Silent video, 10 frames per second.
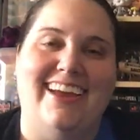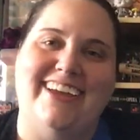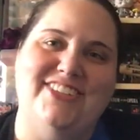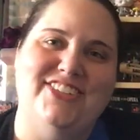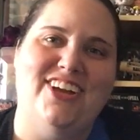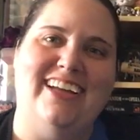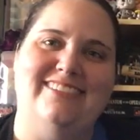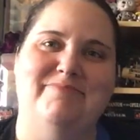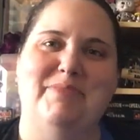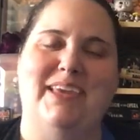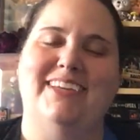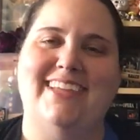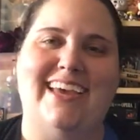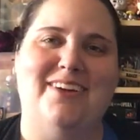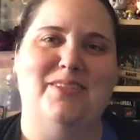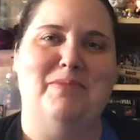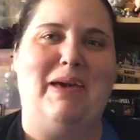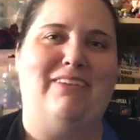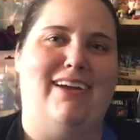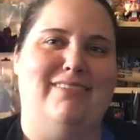And Sean, being a psycho in the
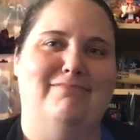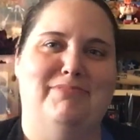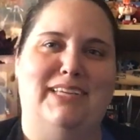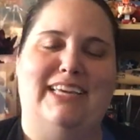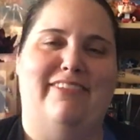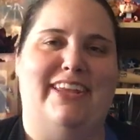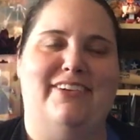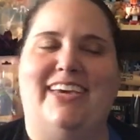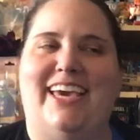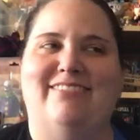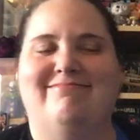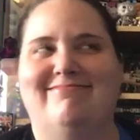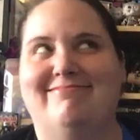background, playing a video game.